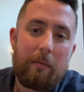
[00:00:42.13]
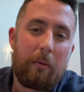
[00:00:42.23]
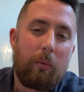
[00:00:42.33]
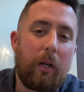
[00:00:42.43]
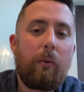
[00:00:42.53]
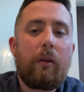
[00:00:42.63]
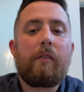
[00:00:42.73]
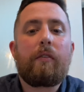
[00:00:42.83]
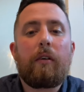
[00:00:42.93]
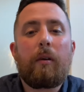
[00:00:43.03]
But what I wanted
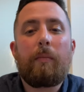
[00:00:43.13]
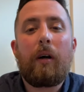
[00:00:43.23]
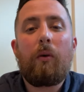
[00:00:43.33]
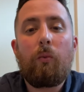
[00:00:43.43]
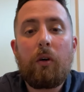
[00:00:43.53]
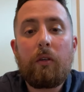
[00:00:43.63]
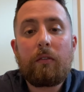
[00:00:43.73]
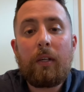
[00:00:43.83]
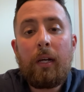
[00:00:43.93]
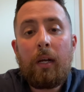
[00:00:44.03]
to talk about was